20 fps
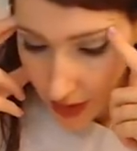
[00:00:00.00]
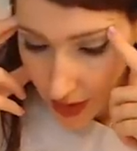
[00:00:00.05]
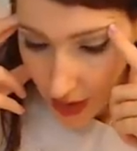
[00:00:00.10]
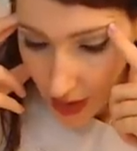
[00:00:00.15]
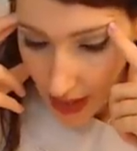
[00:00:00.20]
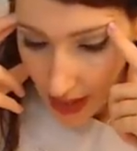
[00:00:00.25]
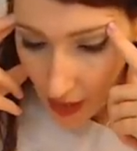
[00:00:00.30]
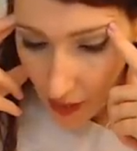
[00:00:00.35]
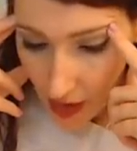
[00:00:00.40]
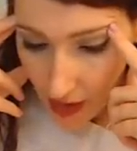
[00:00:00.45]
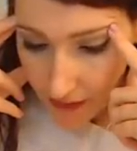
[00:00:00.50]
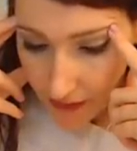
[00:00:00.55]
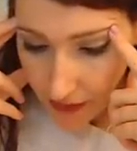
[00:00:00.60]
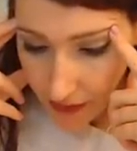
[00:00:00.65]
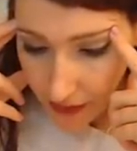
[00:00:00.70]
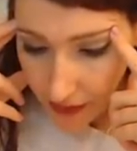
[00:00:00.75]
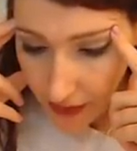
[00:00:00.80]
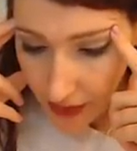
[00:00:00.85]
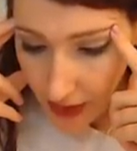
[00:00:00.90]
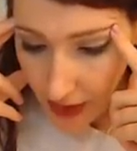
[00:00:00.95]

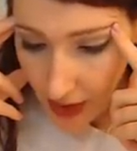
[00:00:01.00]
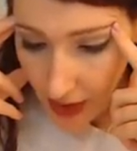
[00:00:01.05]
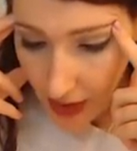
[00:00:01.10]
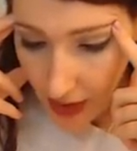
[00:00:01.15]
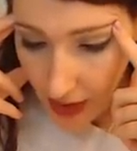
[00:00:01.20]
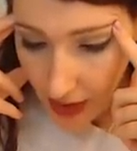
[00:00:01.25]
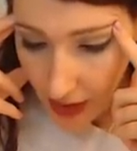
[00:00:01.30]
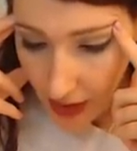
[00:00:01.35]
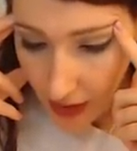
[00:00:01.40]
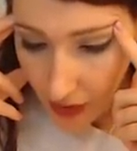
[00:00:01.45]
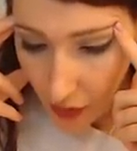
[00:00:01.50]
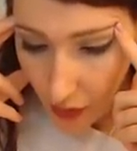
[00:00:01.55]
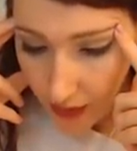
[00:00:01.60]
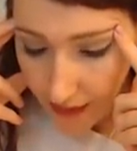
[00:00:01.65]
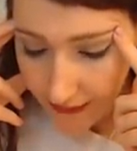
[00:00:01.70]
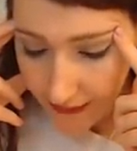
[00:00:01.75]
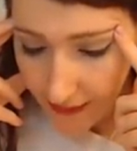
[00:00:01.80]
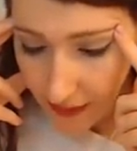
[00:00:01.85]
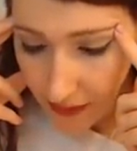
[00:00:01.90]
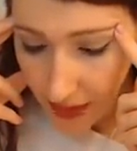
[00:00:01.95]
However, uh,
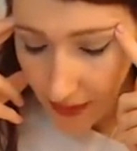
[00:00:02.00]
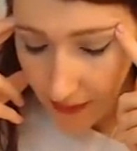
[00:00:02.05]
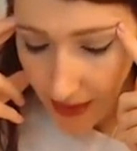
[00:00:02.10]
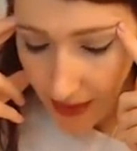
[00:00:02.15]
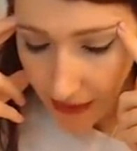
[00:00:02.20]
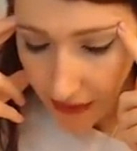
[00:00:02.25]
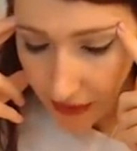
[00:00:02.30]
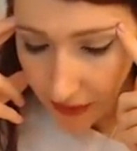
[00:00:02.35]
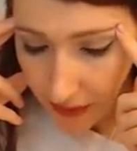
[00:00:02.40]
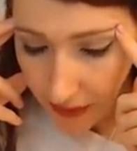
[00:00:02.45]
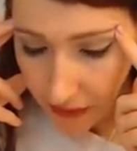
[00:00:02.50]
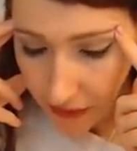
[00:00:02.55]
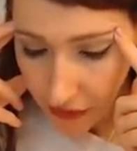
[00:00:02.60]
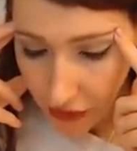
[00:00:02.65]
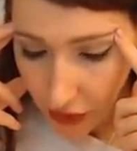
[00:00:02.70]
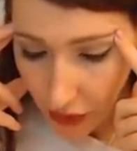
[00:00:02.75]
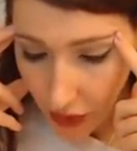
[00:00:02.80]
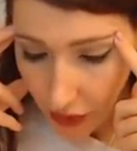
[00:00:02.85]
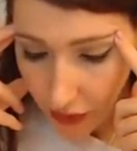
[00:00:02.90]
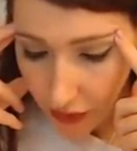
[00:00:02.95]
what is something about this person
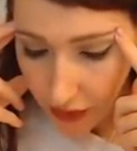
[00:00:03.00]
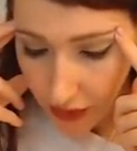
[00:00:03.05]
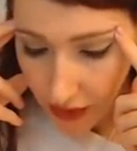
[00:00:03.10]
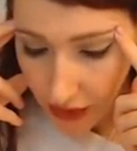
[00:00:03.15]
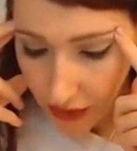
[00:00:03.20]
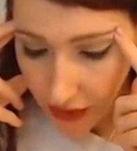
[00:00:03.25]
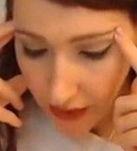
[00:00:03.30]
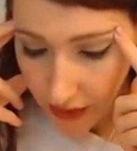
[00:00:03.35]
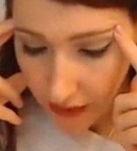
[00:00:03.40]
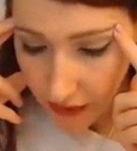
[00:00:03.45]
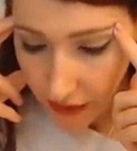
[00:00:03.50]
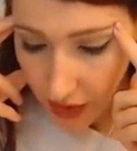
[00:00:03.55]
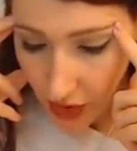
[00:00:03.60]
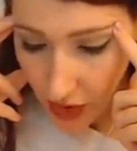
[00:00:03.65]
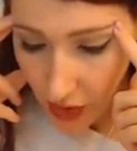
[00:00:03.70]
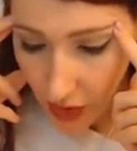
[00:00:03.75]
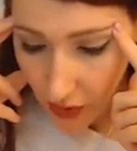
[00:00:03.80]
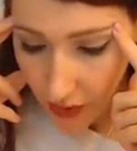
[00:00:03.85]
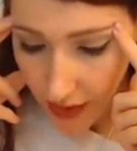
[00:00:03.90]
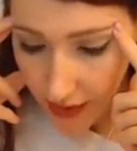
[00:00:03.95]
you don't know that you need to
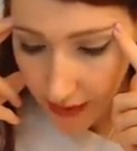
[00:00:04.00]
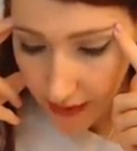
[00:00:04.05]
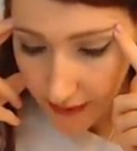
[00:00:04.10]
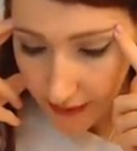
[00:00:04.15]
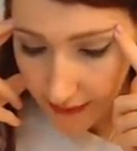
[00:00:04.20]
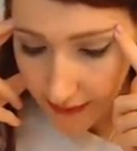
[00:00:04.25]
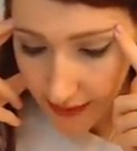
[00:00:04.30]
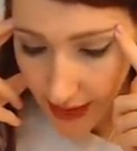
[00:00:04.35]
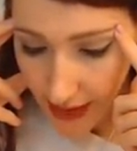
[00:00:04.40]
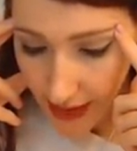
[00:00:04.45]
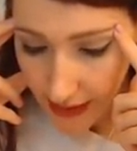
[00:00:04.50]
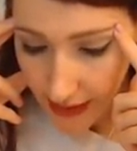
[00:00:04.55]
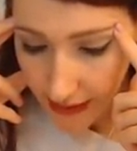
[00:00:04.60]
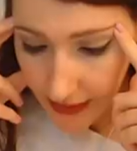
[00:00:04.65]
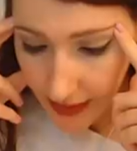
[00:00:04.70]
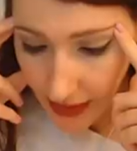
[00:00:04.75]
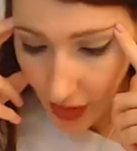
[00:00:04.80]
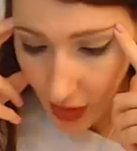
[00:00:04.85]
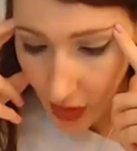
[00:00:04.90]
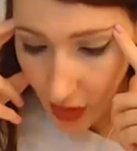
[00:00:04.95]
know is that
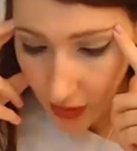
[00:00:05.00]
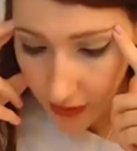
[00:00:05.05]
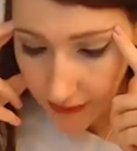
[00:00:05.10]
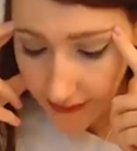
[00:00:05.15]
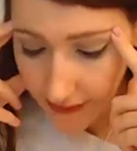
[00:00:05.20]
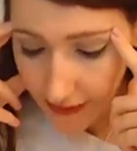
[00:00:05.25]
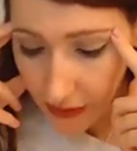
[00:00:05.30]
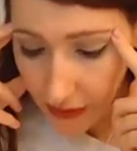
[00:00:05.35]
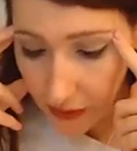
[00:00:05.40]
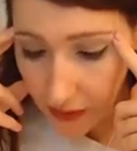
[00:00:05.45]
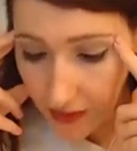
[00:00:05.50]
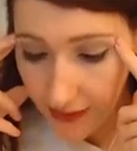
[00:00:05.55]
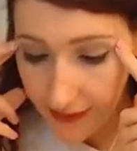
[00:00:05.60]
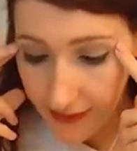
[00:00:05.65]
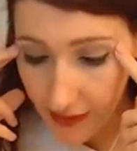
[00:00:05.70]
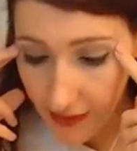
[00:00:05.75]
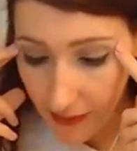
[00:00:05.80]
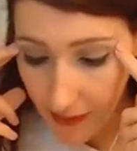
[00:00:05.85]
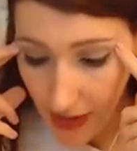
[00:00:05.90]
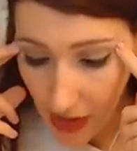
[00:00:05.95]
they are
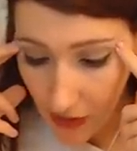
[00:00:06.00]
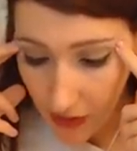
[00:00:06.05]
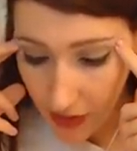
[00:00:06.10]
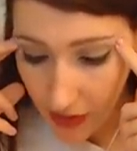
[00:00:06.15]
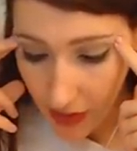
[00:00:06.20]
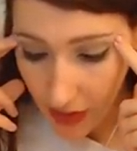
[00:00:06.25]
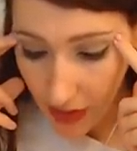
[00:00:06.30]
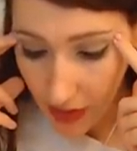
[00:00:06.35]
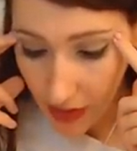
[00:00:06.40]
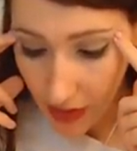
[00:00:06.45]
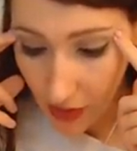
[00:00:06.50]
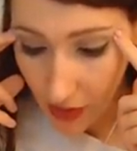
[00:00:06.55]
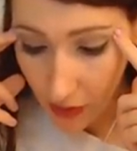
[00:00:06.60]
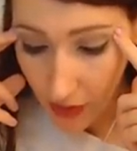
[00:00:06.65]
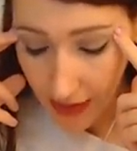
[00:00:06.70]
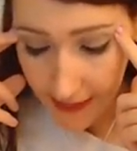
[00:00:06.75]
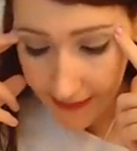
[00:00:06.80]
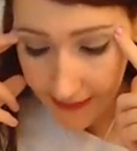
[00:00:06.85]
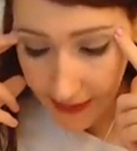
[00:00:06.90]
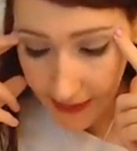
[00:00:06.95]
serious about uh, a
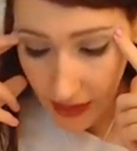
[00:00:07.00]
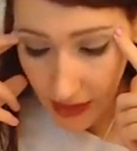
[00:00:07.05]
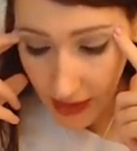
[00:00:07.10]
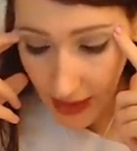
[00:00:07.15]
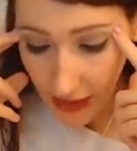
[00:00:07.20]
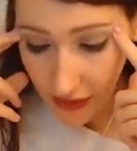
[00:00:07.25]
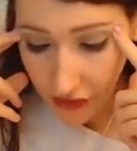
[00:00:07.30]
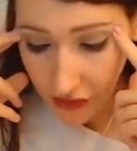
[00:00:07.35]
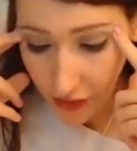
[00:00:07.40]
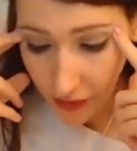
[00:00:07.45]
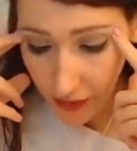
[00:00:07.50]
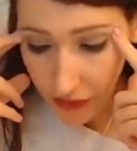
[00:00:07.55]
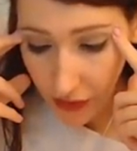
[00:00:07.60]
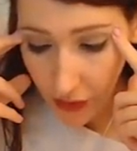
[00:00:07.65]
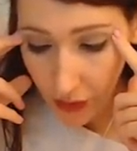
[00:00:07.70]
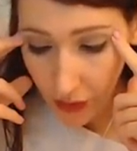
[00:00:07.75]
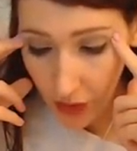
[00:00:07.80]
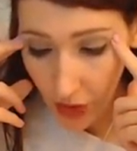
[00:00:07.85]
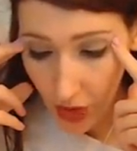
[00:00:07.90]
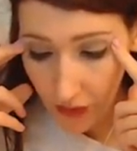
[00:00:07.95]
reconciliation with
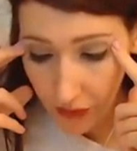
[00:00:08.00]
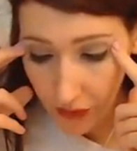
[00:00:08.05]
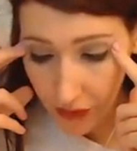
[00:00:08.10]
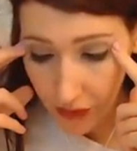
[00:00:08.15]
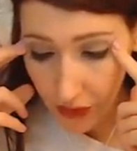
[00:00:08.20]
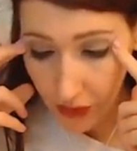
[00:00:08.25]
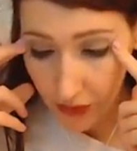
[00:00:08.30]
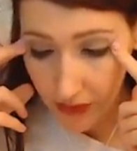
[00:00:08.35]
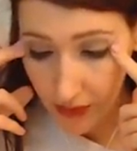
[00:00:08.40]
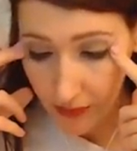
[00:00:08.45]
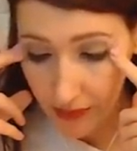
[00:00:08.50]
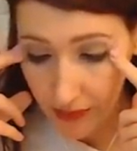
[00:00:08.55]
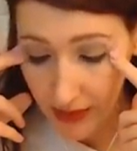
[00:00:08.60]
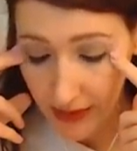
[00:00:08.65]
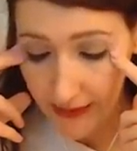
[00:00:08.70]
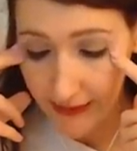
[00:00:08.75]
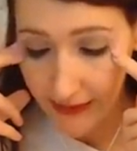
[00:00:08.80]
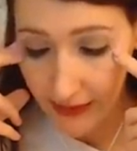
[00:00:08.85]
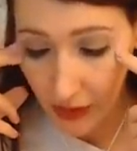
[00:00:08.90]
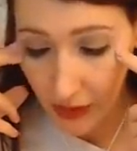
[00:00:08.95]
you and offering you
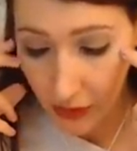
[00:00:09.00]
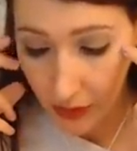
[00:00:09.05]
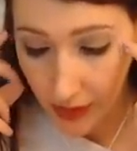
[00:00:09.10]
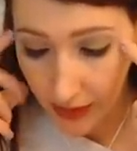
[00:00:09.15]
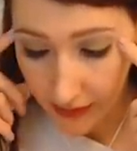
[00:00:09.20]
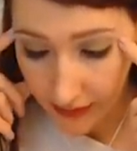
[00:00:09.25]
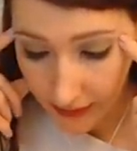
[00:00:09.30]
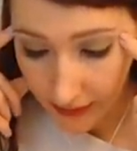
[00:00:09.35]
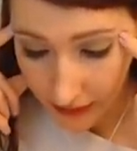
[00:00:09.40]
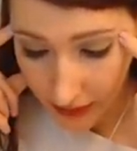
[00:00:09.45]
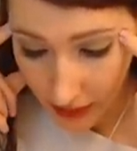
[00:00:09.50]
something serious.